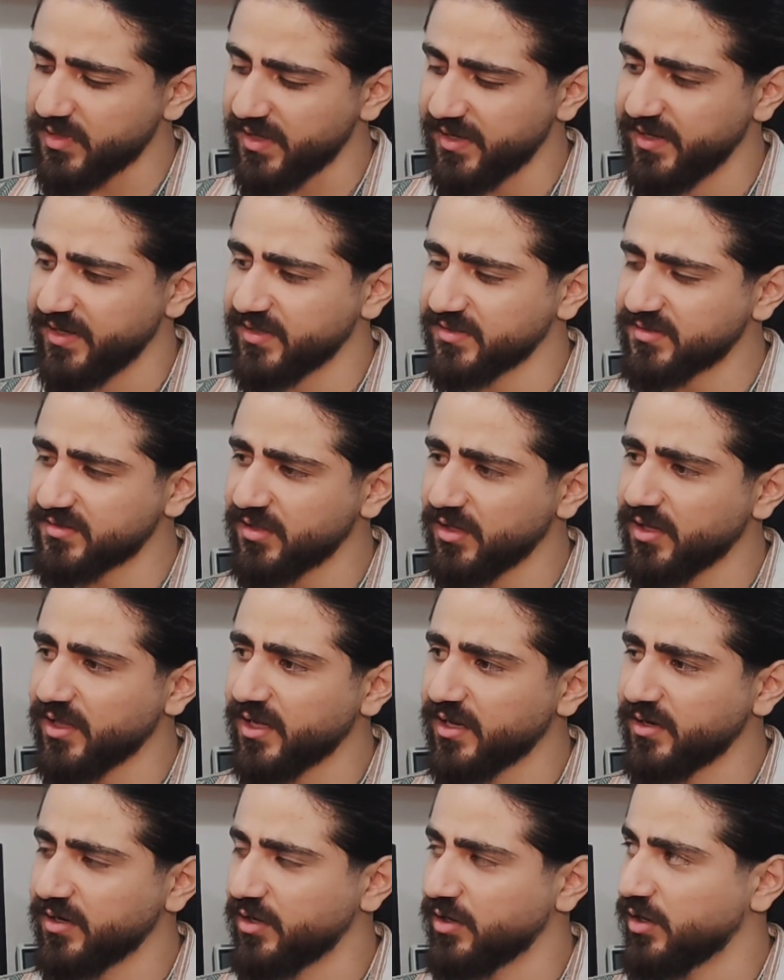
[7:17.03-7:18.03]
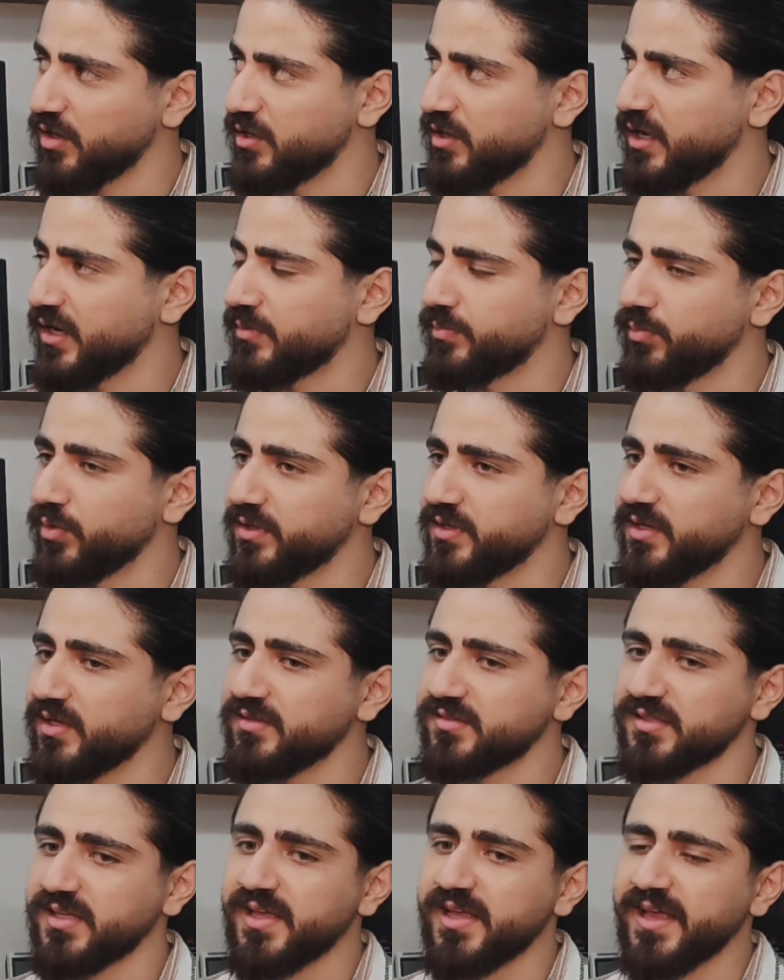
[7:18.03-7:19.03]
install on our
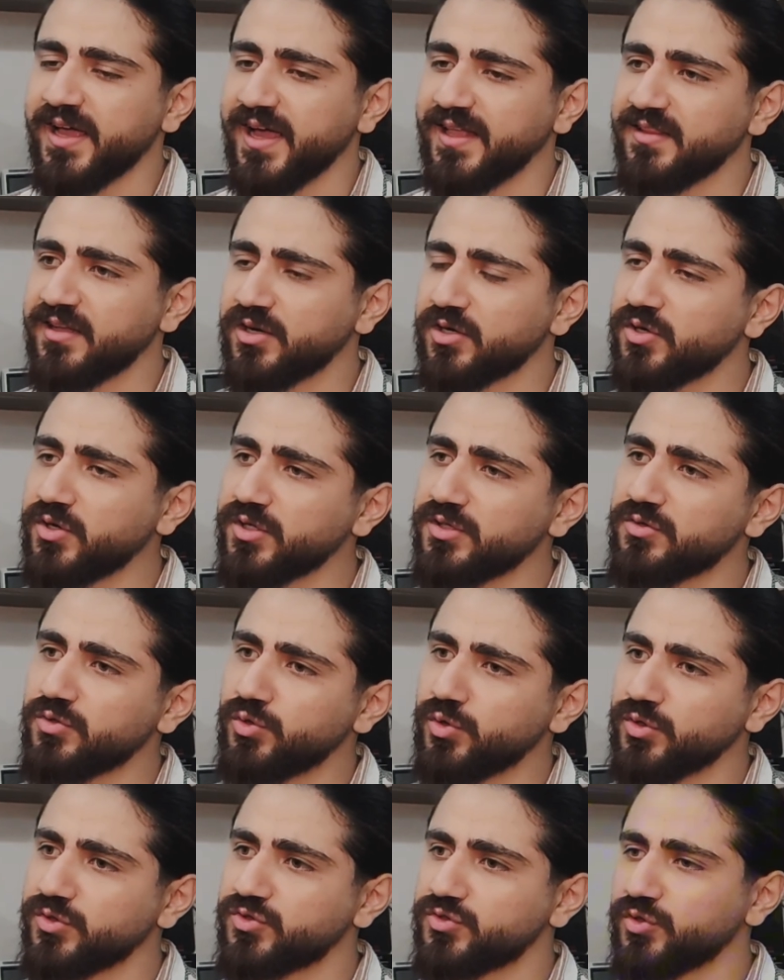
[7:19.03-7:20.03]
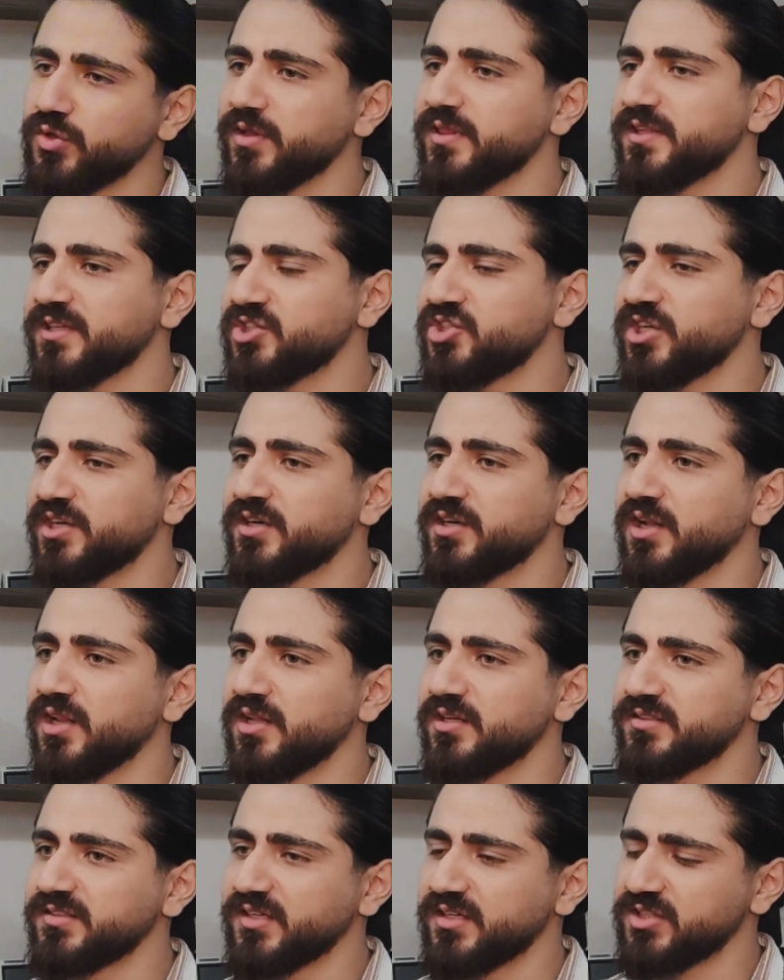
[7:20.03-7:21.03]
models, and they're going to control the
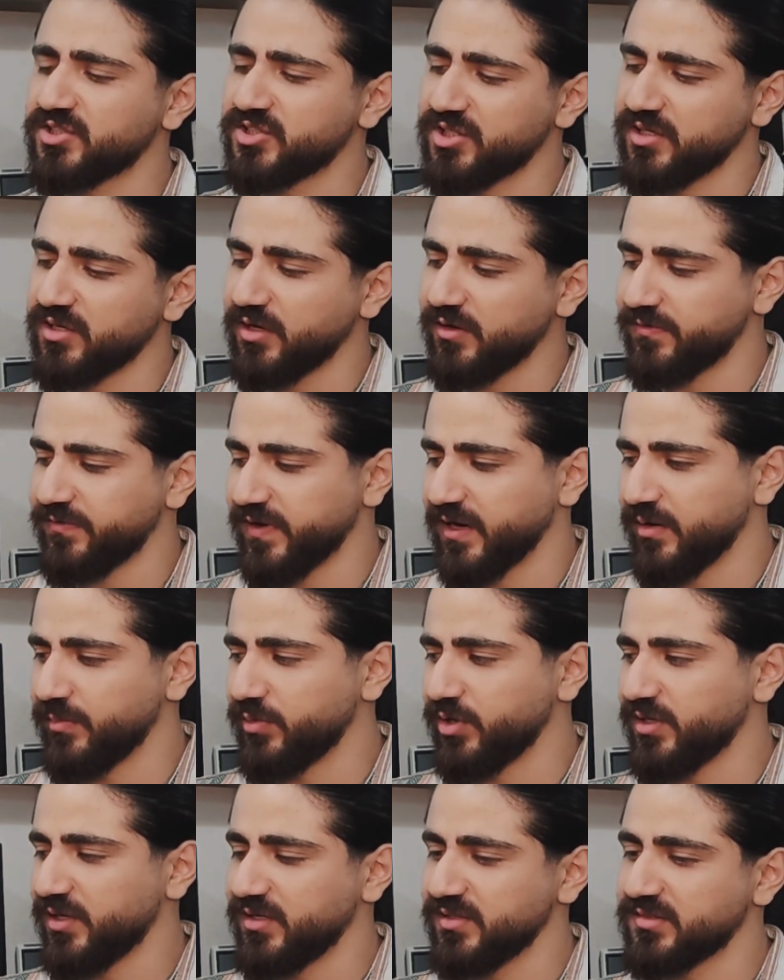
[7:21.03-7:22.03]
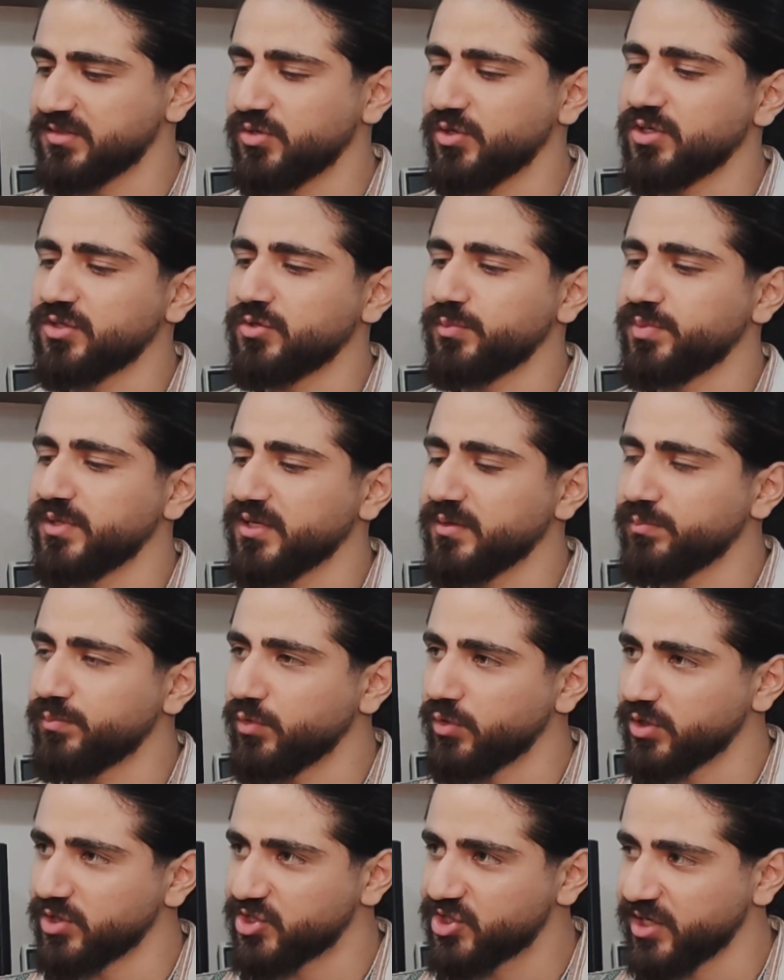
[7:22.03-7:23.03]
generalization of our model. It's going to be a
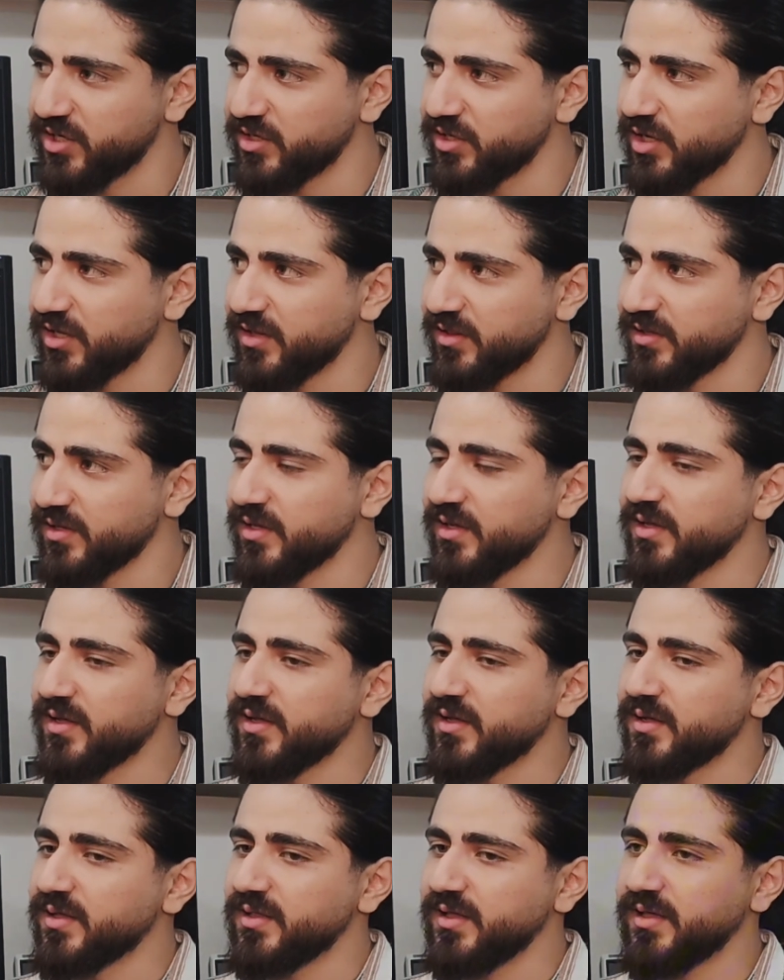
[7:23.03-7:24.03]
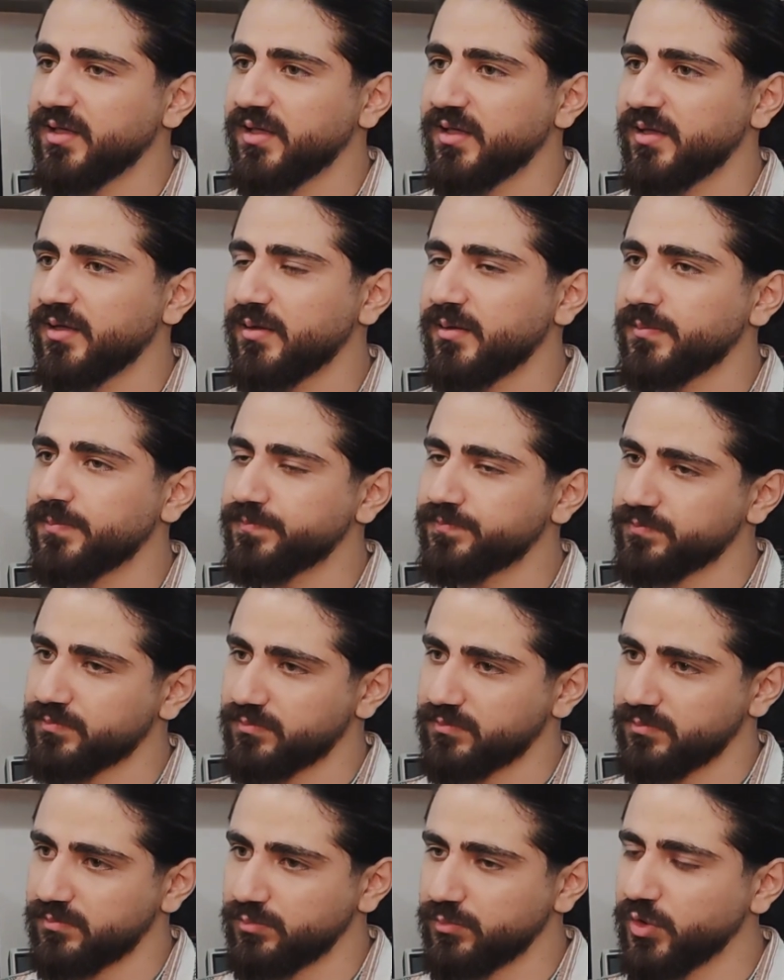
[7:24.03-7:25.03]
more general uh,
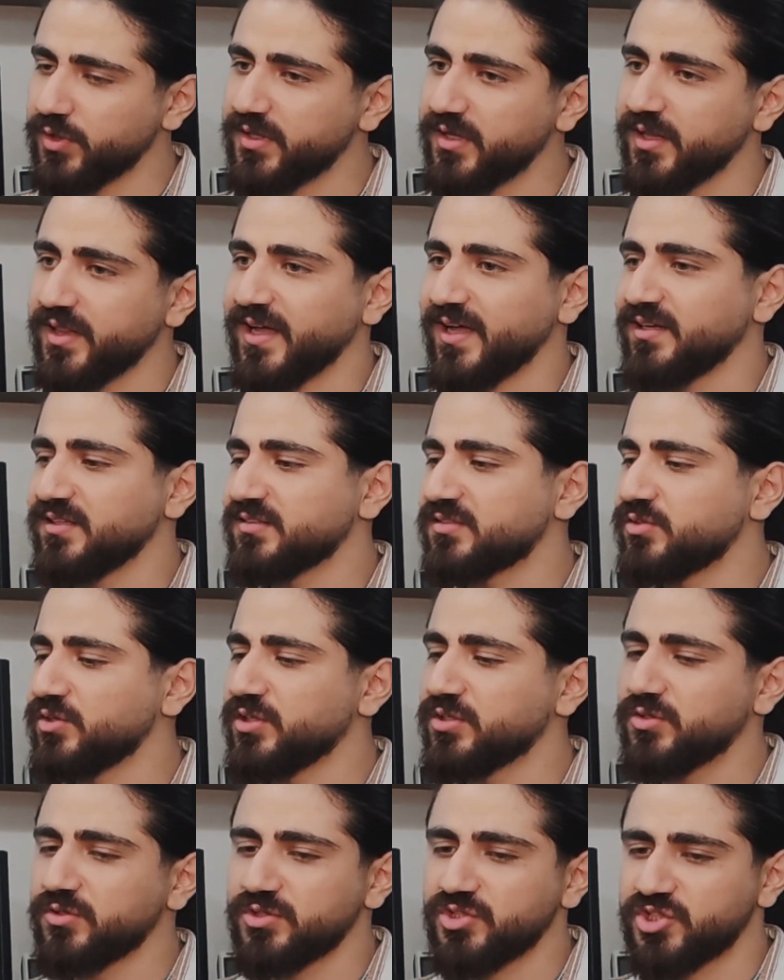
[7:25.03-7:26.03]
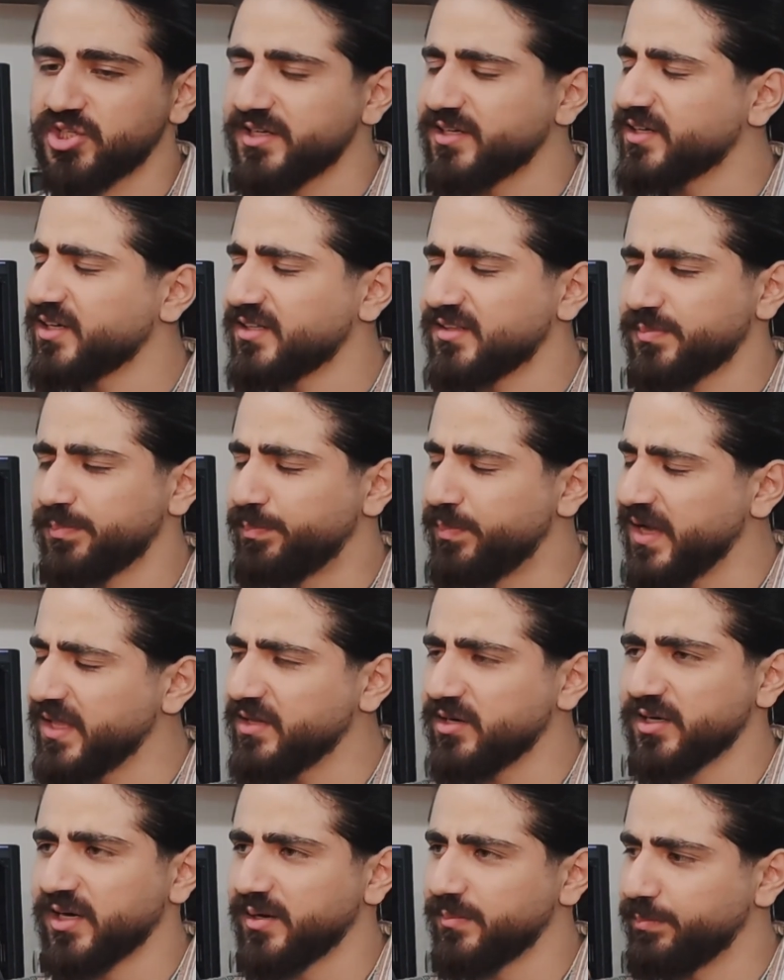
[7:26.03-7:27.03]
model, and it's going to generate
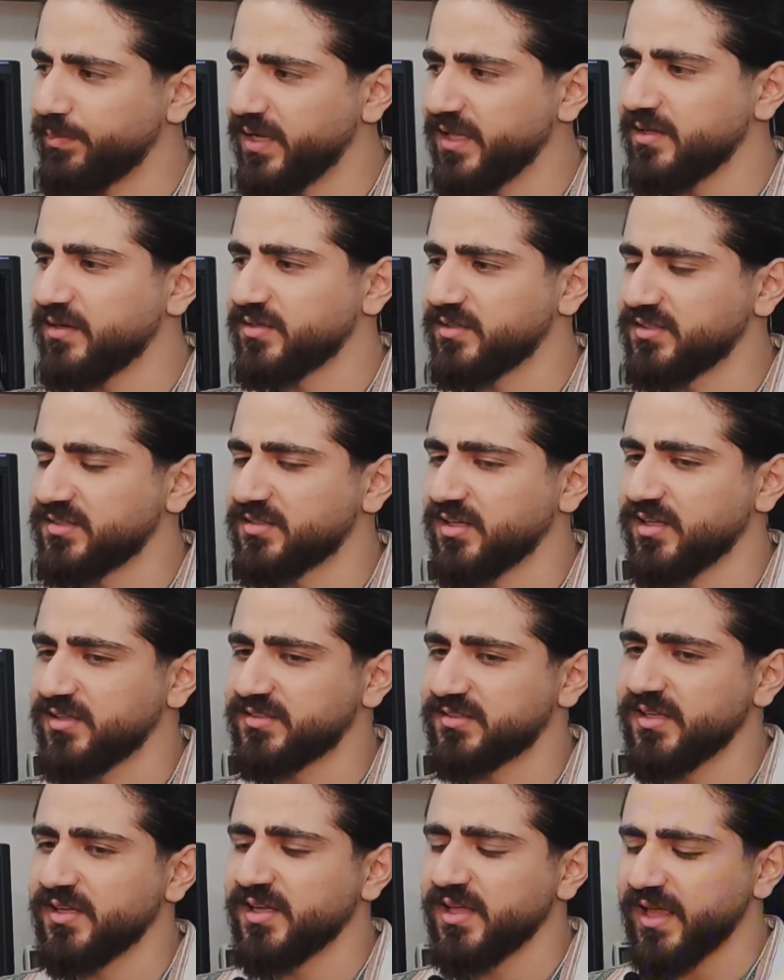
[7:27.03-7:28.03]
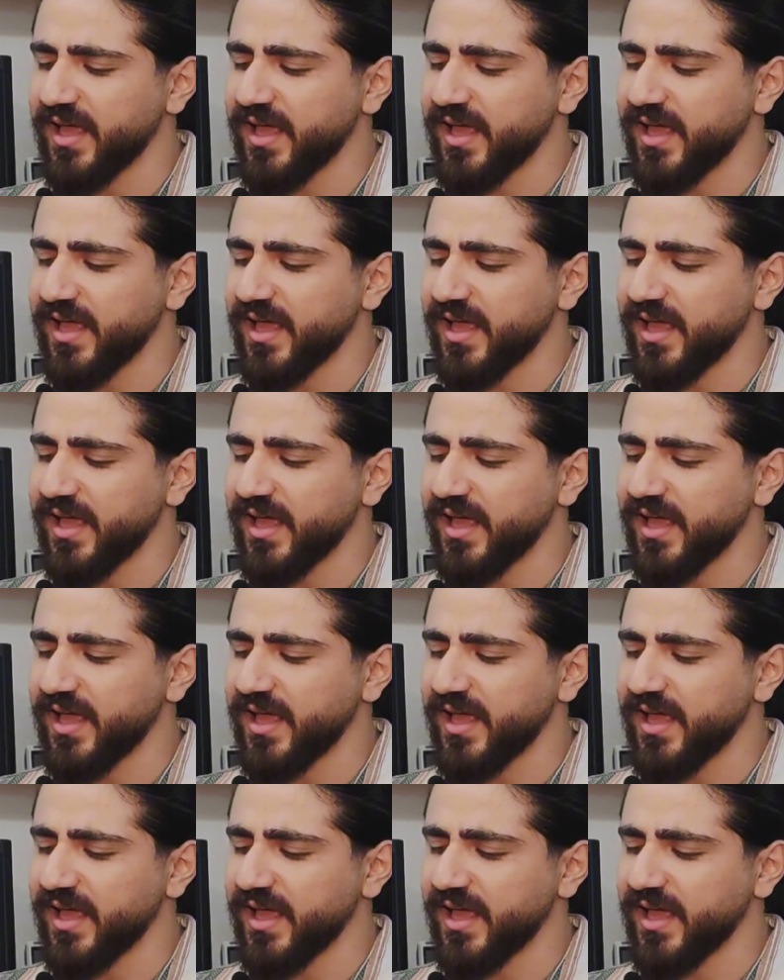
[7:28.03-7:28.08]
better and better results.